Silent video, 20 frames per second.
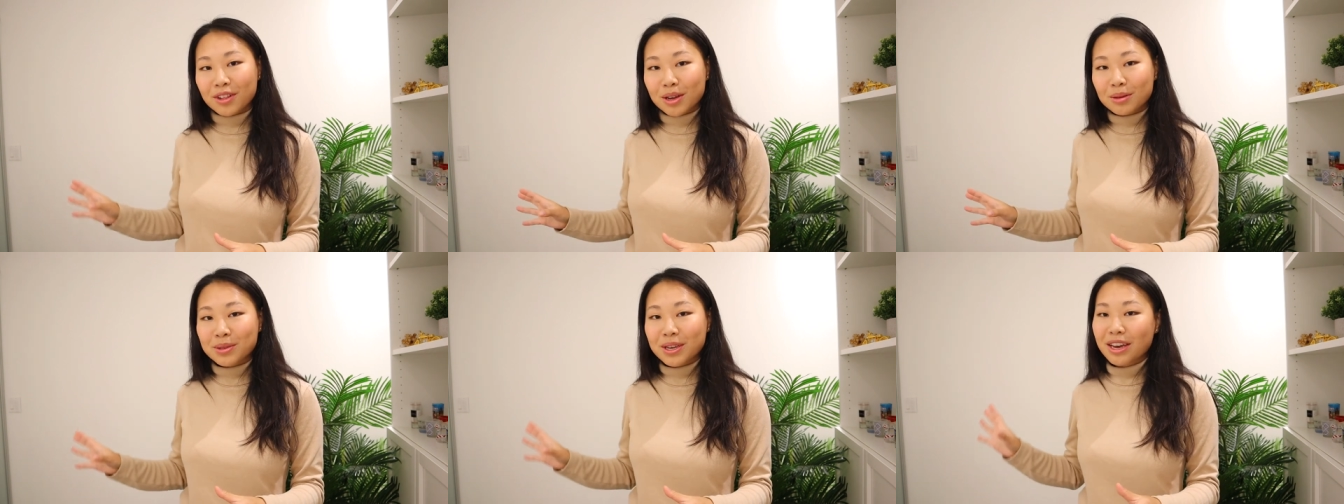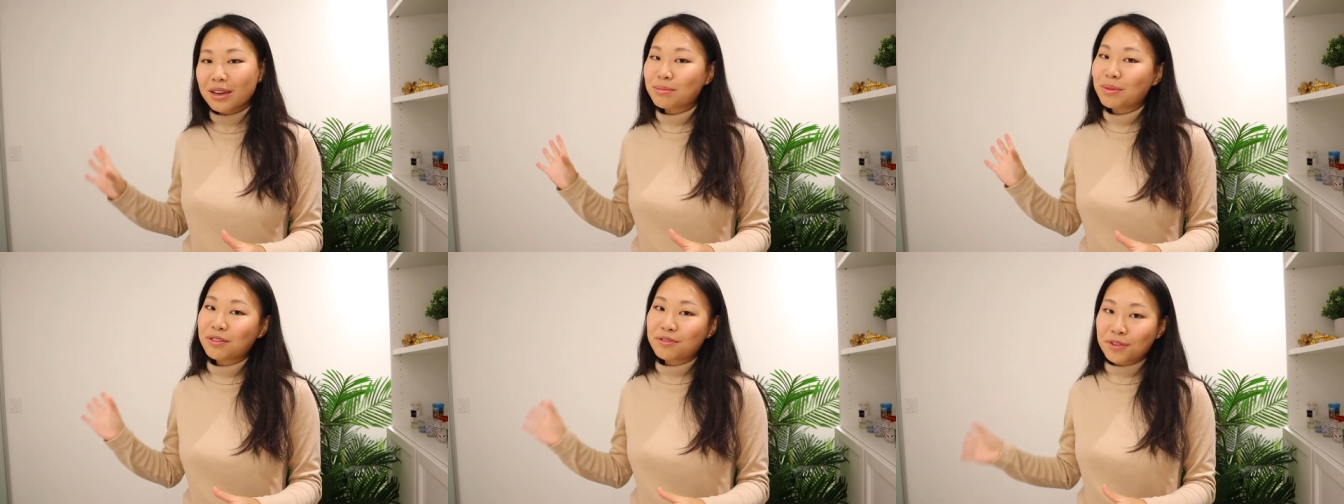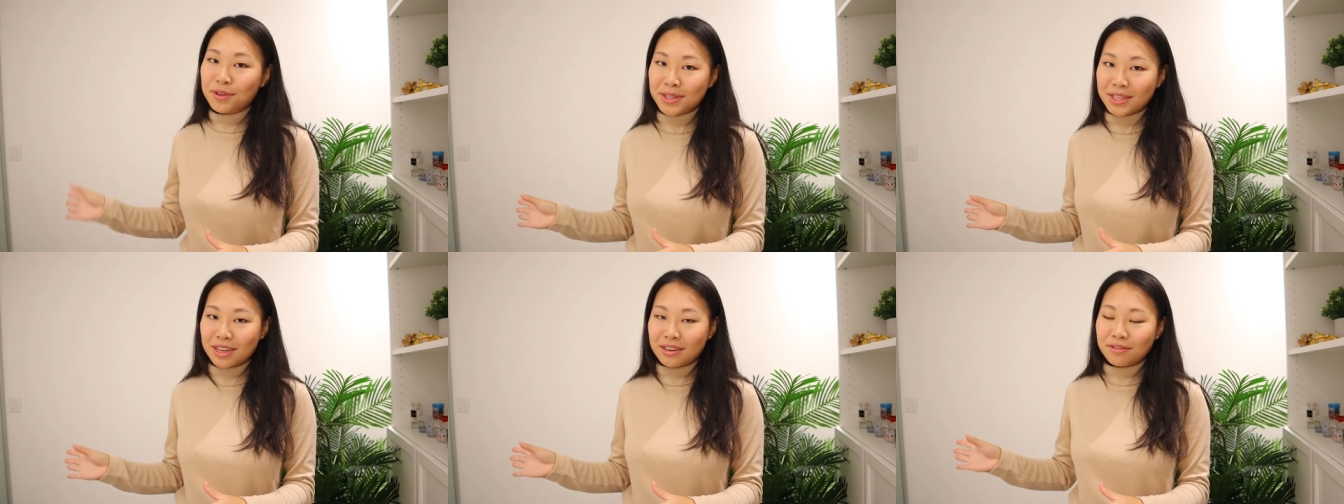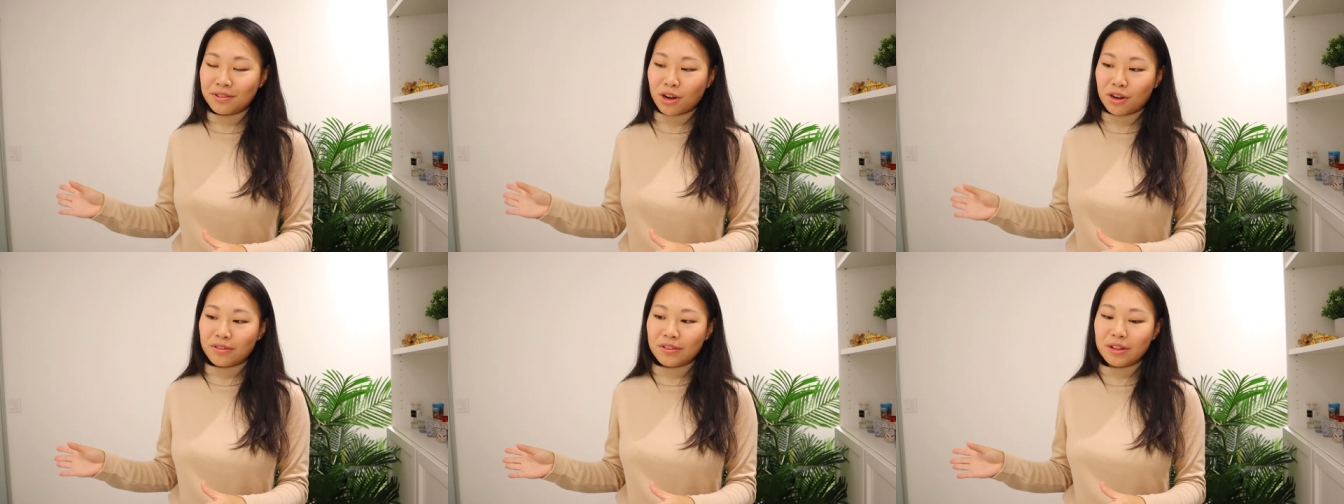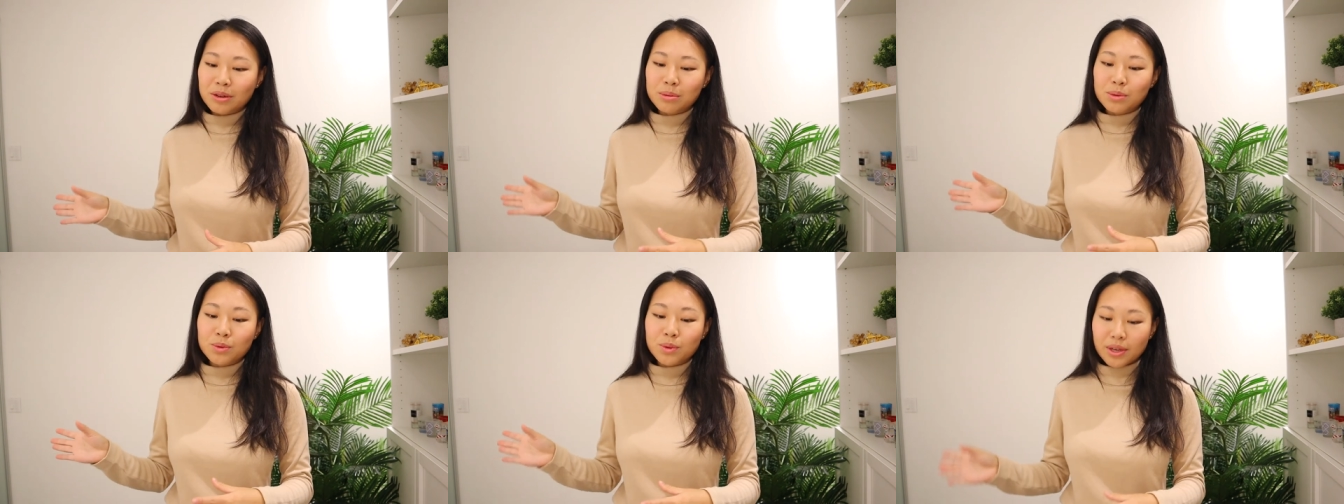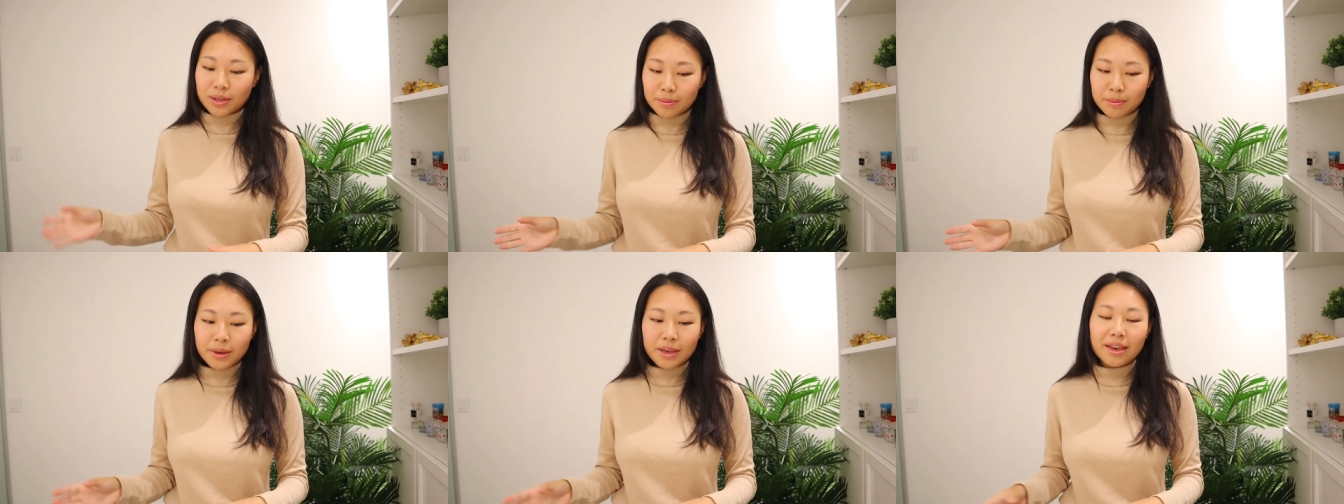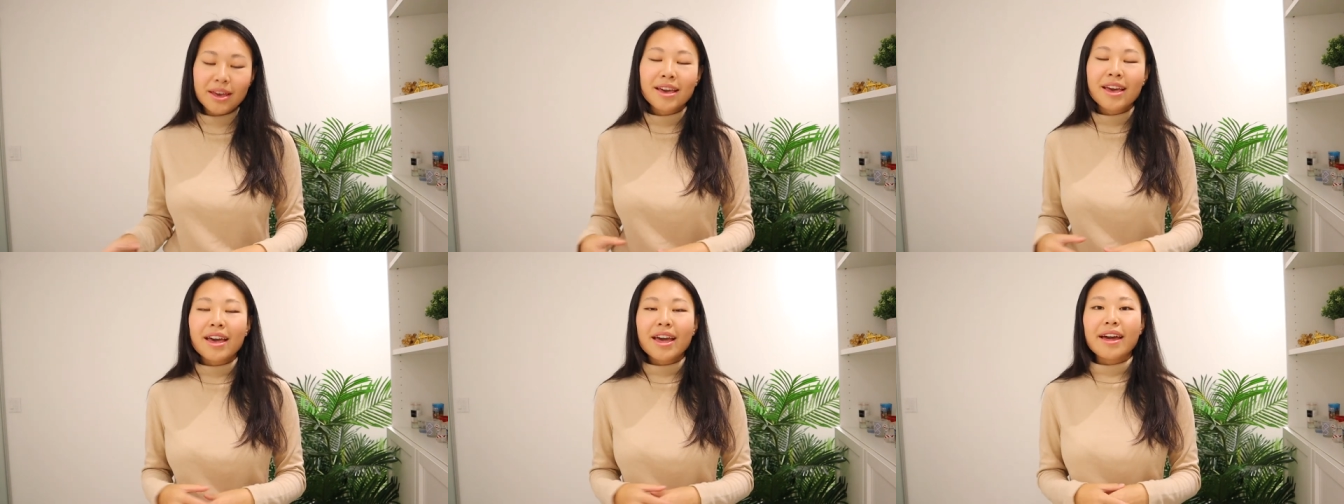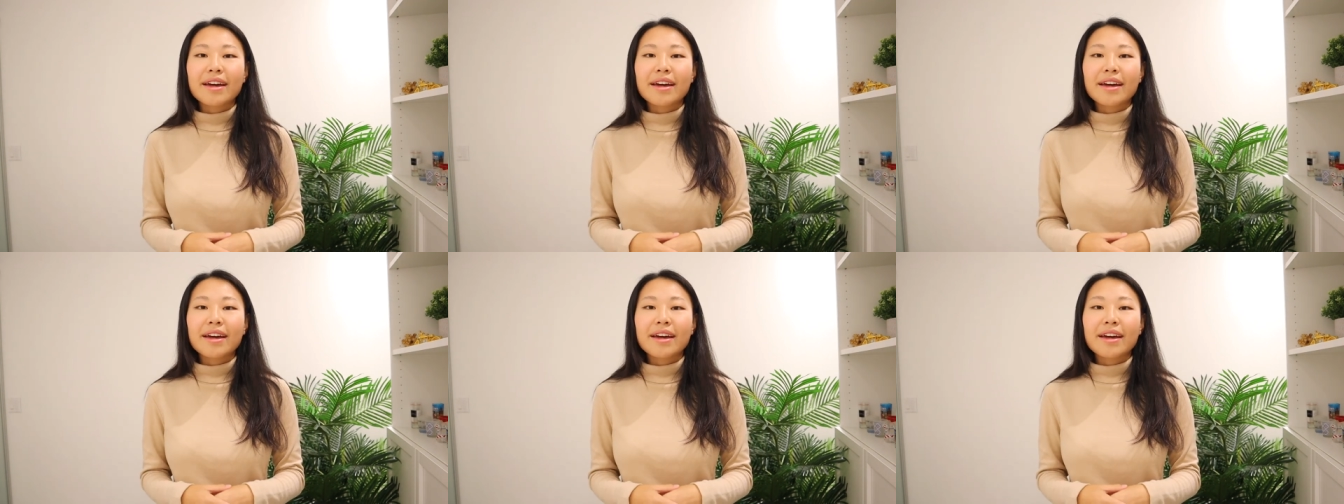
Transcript: clubs, I had my full set of golf clubs with me,